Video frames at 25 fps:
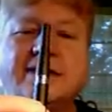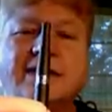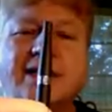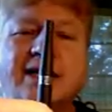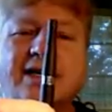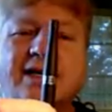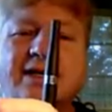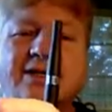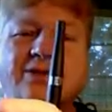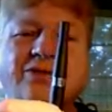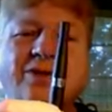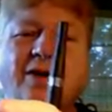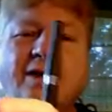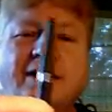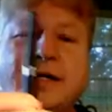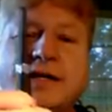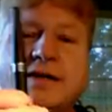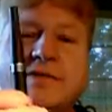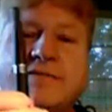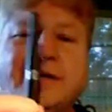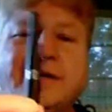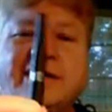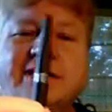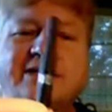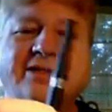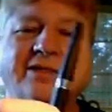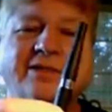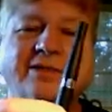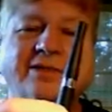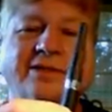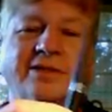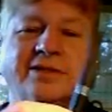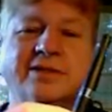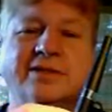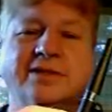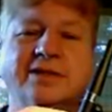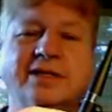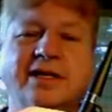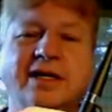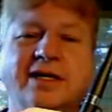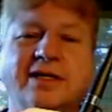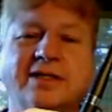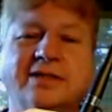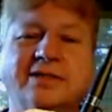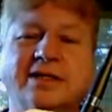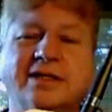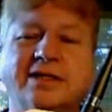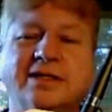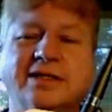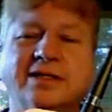the electronic features
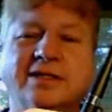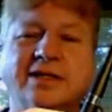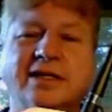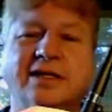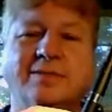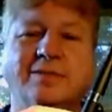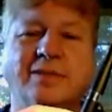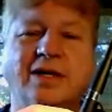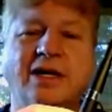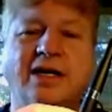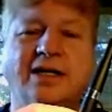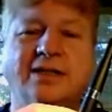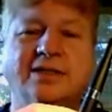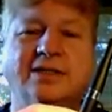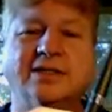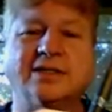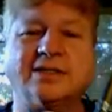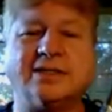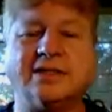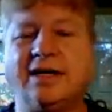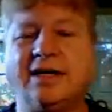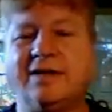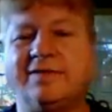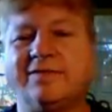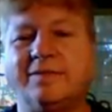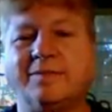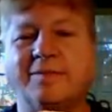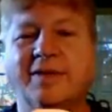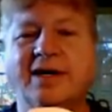that a mod does have.